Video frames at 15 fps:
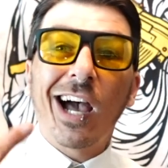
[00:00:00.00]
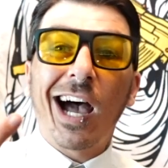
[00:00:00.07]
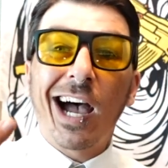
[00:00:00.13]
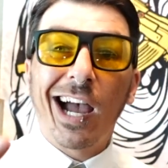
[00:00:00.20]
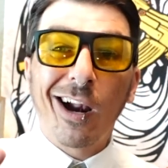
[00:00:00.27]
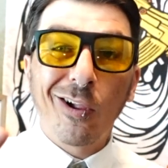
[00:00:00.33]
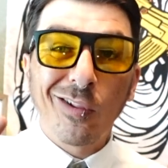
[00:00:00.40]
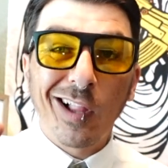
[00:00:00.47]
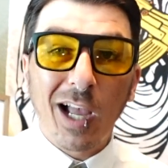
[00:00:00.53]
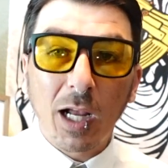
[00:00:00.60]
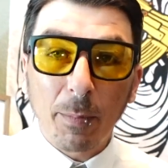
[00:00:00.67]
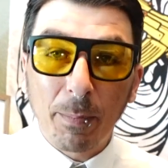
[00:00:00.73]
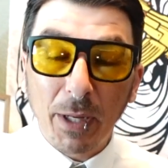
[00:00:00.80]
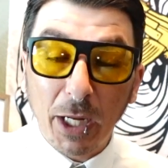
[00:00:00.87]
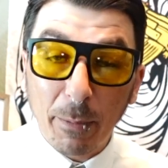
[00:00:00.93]
I don't
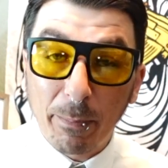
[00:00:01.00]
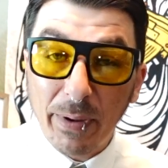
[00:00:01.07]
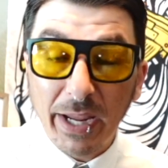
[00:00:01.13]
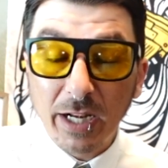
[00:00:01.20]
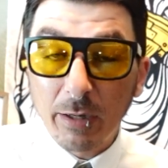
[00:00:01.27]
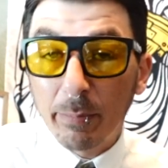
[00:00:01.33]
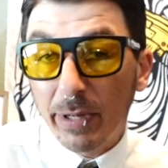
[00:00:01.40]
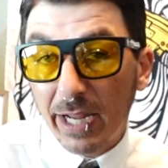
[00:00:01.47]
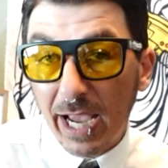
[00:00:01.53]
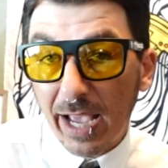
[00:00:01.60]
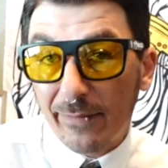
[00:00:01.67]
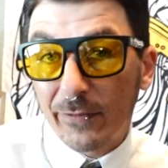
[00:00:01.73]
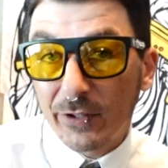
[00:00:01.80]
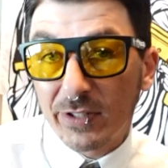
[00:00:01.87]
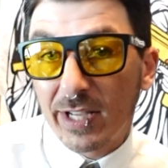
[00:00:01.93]
like being paid to be
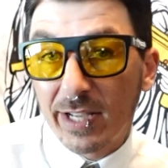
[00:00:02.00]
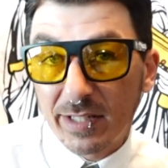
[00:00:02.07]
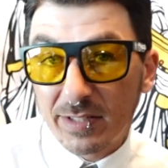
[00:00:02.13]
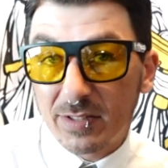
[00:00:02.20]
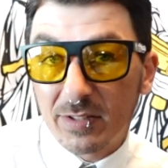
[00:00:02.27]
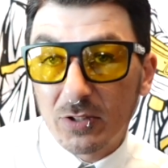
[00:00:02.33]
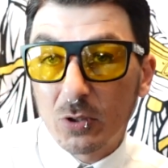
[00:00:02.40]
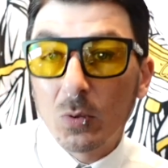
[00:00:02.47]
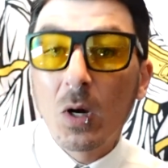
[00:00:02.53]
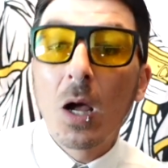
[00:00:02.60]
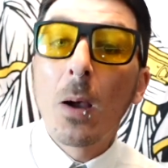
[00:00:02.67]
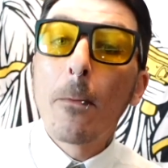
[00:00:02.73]
advertised to,